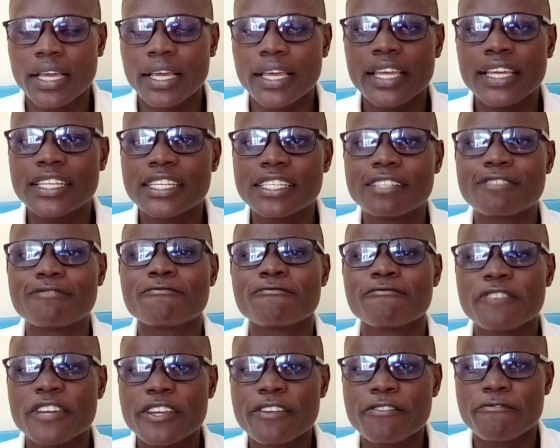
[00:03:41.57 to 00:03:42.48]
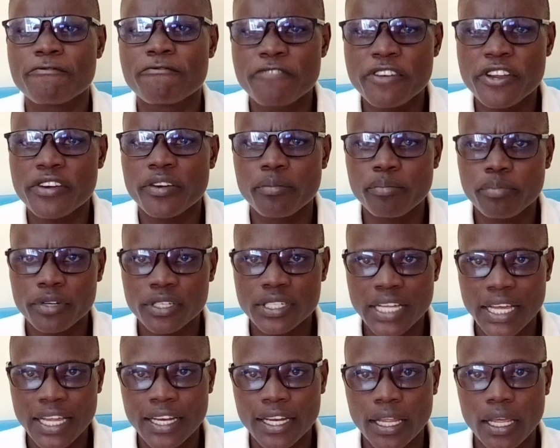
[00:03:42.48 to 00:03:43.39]
it is very, very
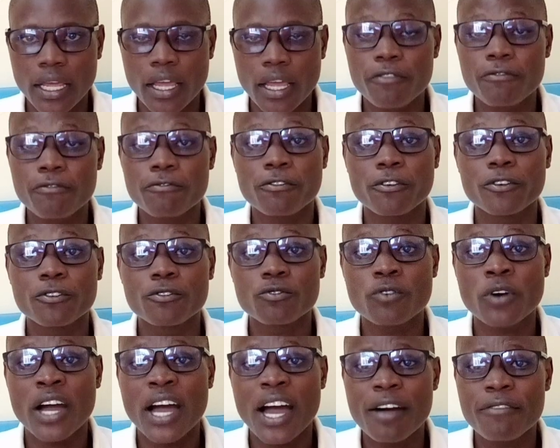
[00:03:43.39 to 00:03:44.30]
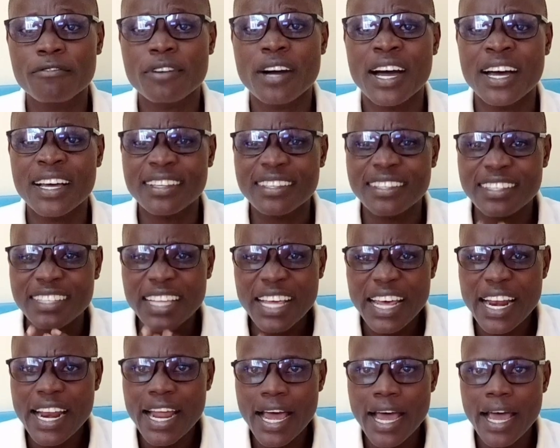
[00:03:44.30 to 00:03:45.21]
important for you to have a
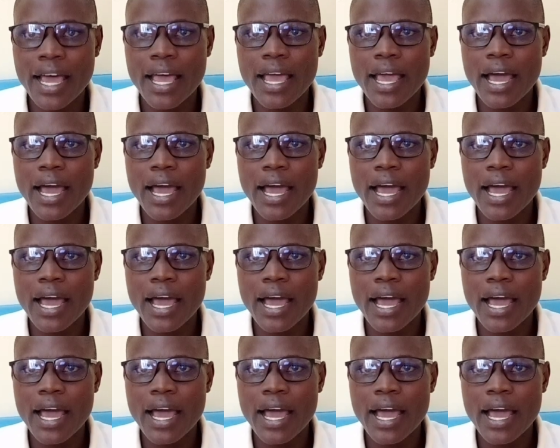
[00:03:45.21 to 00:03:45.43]
thorough